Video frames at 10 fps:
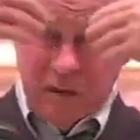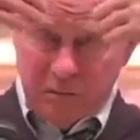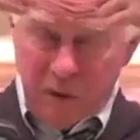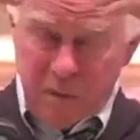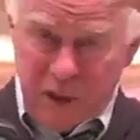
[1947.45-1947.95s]

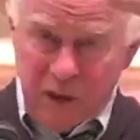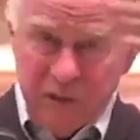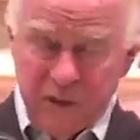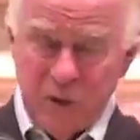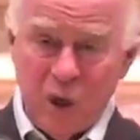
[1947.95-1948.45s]

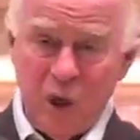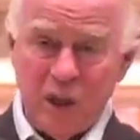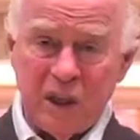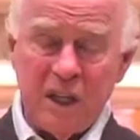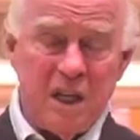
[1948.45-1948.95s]
propels you
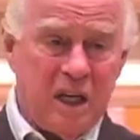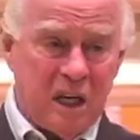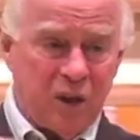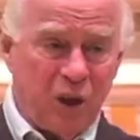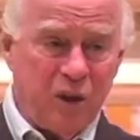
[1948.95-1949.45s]
on,
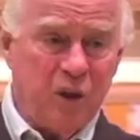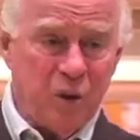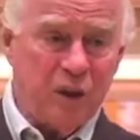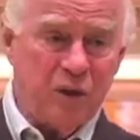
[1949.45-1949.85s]
and all you want